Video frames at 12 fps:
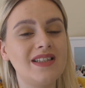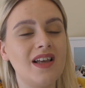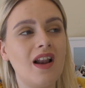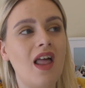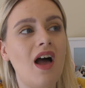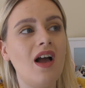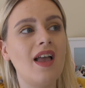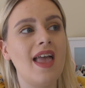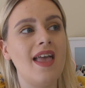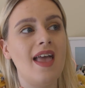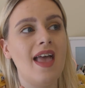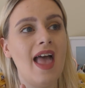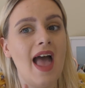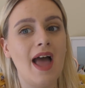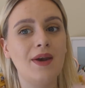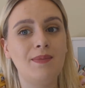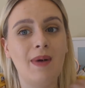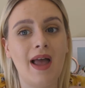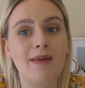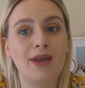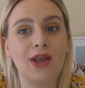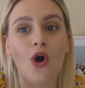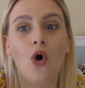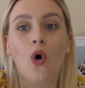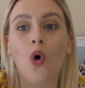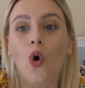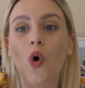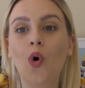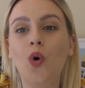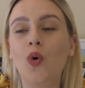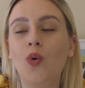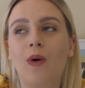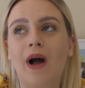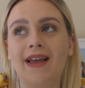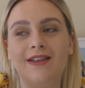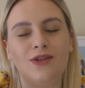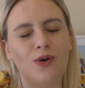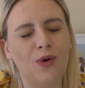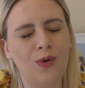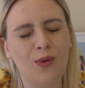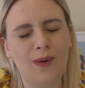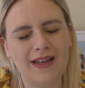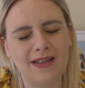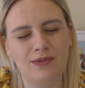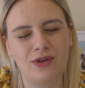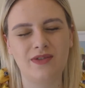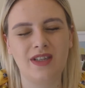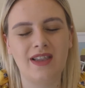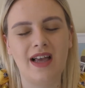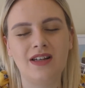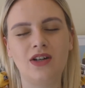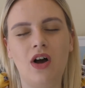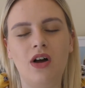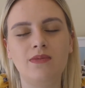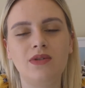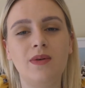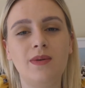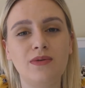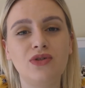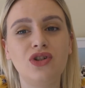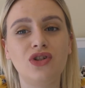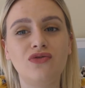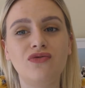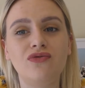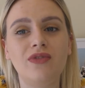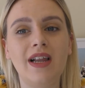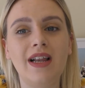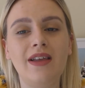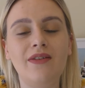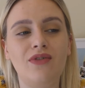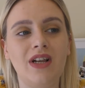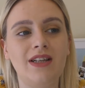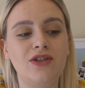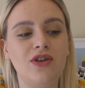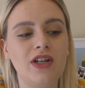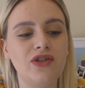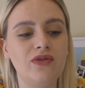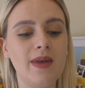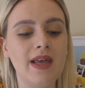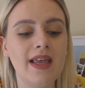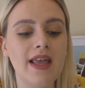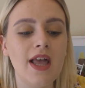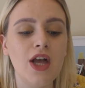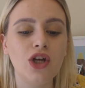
o'clock, and baby always moves at that time, so it was just really, really strange for me.